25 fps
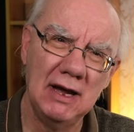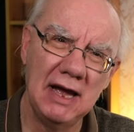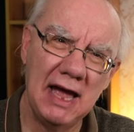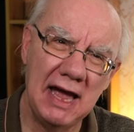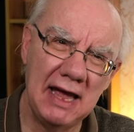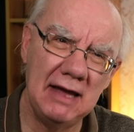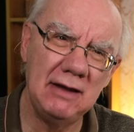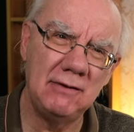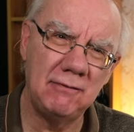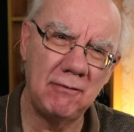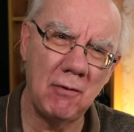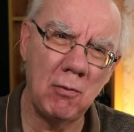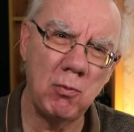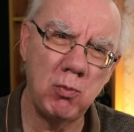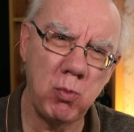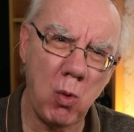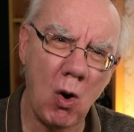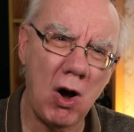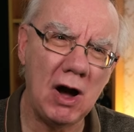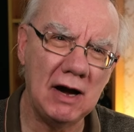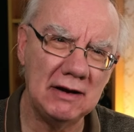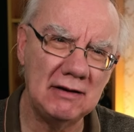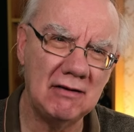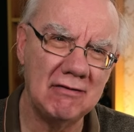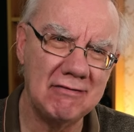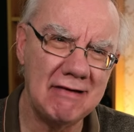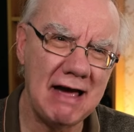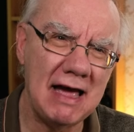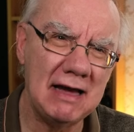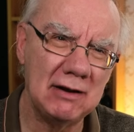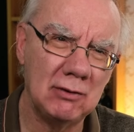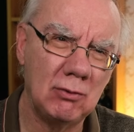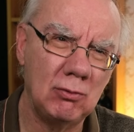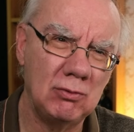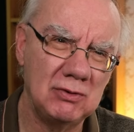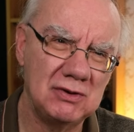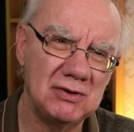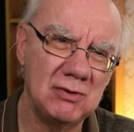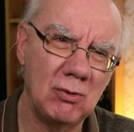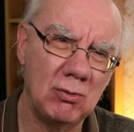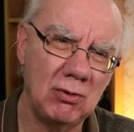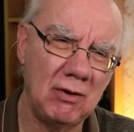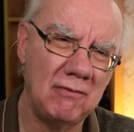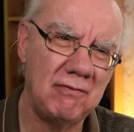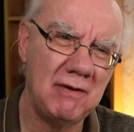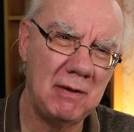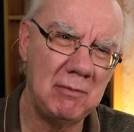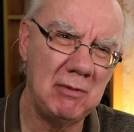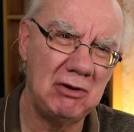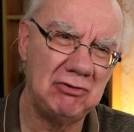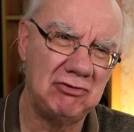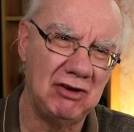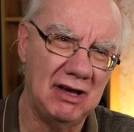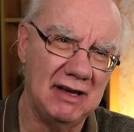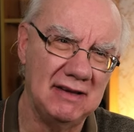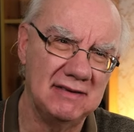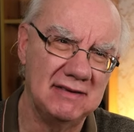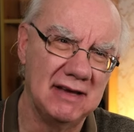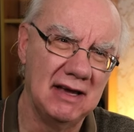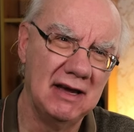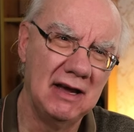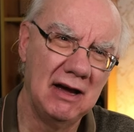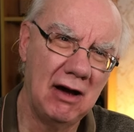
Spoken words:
is the wider angle sort of images.